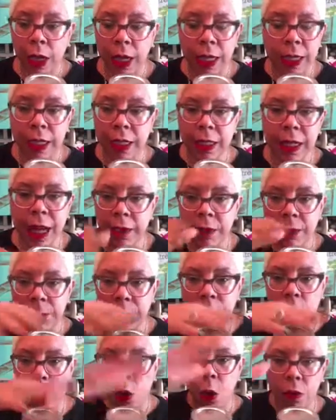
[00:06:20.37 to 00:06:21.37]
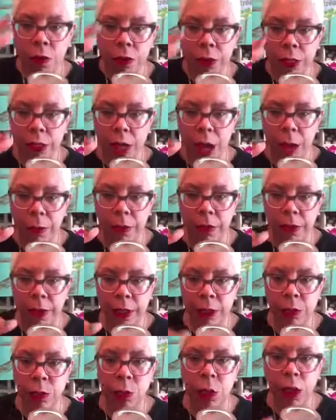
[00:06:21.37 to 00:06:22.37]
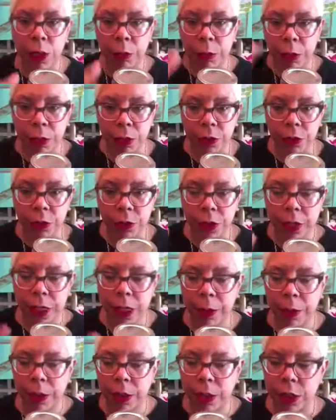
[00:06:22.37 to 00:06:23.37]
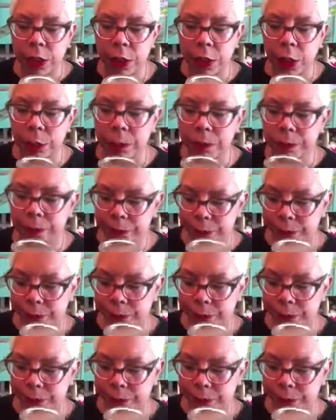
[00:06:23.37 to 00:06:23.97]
It doesn't have to be over the top of it. Welcome on your first day to Periscope.